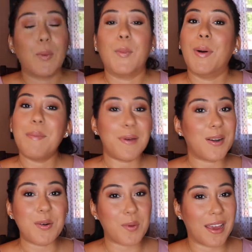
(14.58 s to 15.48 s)
what
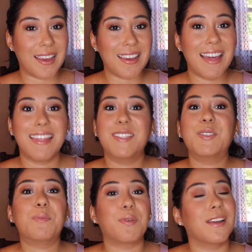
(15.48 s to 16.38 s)
better way than
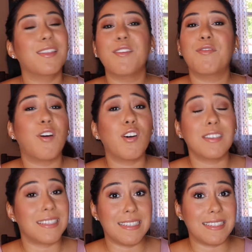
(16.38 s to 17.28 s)
to bring in the fall
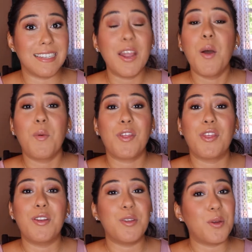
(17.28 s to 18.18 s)
season with
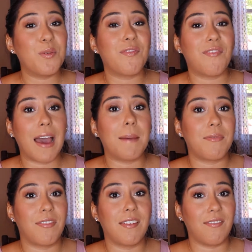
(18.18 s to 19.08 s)
the new
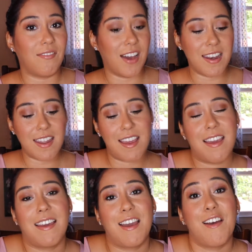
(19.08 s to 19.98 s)
FabFitFun
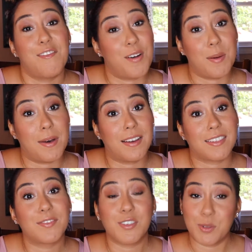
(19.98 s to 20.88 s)
fall
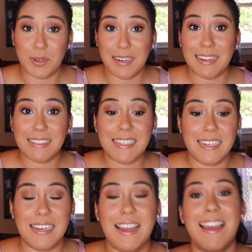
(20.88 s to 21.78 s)
box for
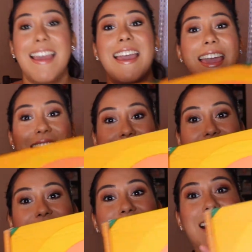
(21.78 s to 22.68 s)
2019.
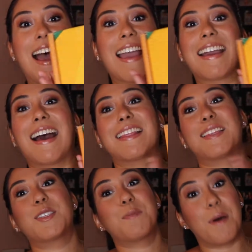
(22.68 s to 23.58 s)
And I got
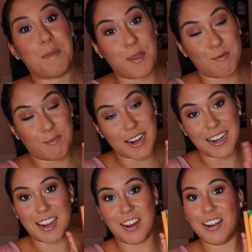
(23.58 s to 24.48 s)
this puppy right
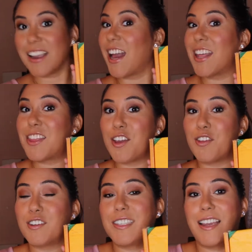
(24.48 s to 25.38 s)
here. I got it the
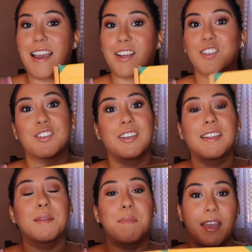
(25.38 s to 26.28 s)
other day actually
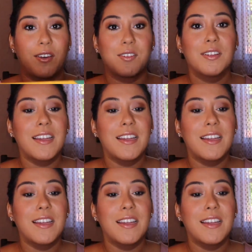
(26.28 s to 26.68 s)
in the mail.